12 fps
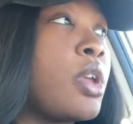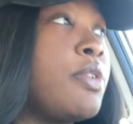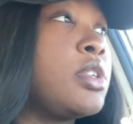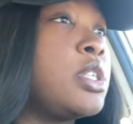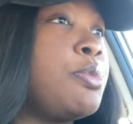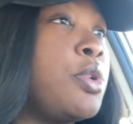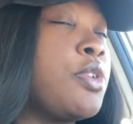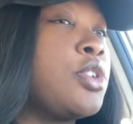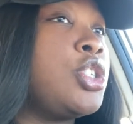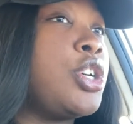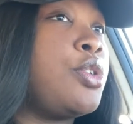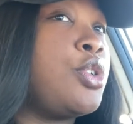Real simple, real
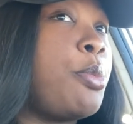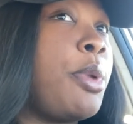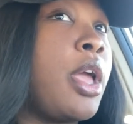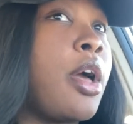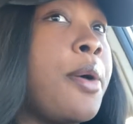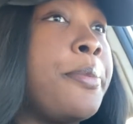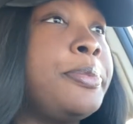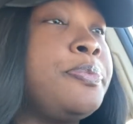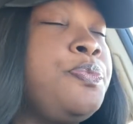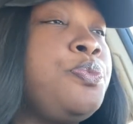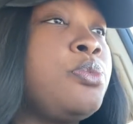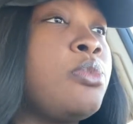chill, no makeup.
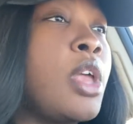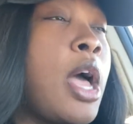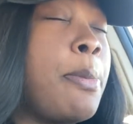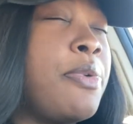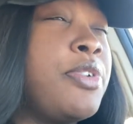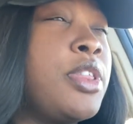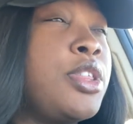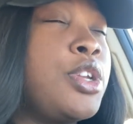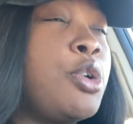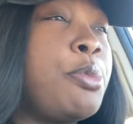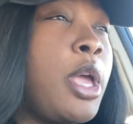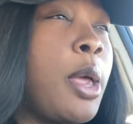I've been feeling the
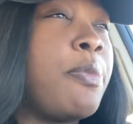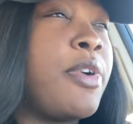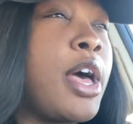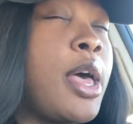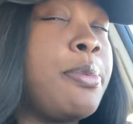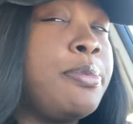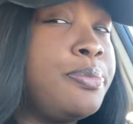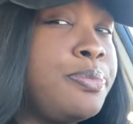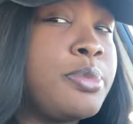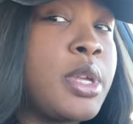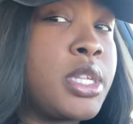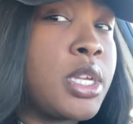no makeup vibe.
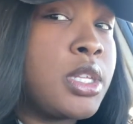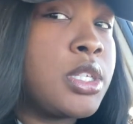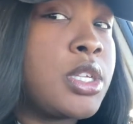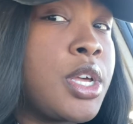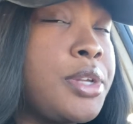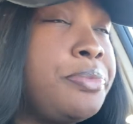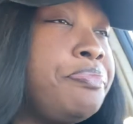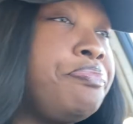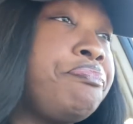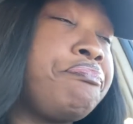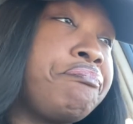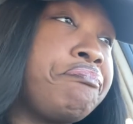My skin looks good.
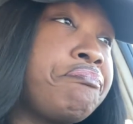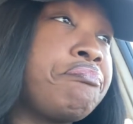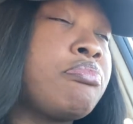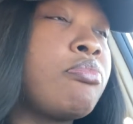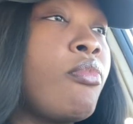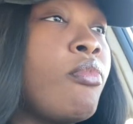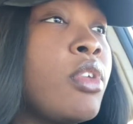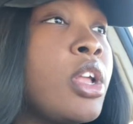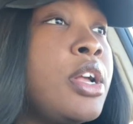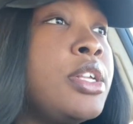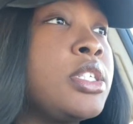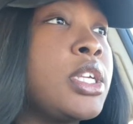
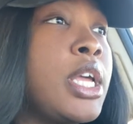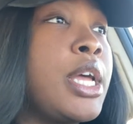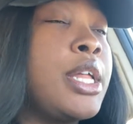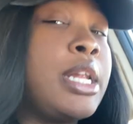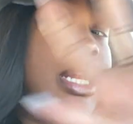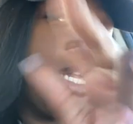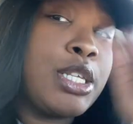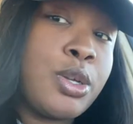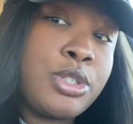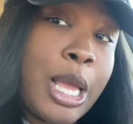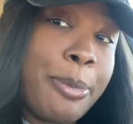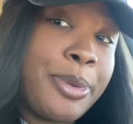So yeah, let's go
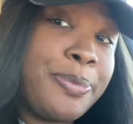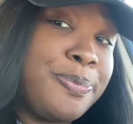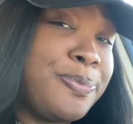shopping.